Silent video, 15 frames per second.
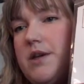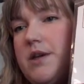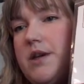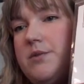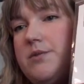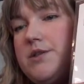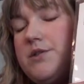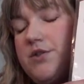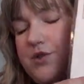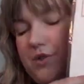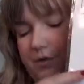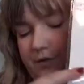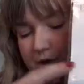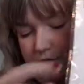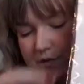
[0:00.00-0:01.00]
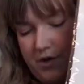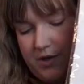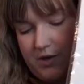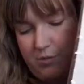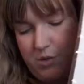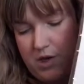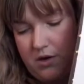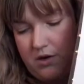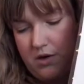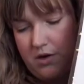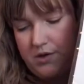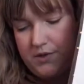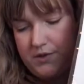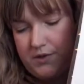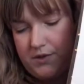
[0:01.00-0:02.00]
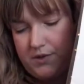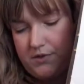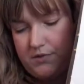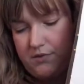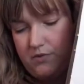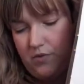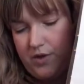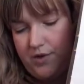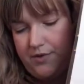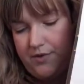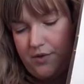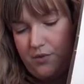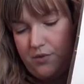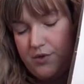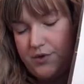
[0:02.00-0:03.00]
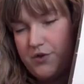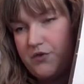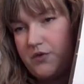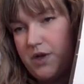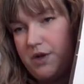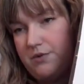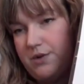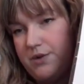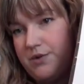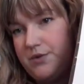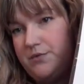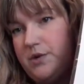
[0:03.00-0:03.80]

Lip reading: and I wasn't sure if I wanted the pink hearts with the orange flowers.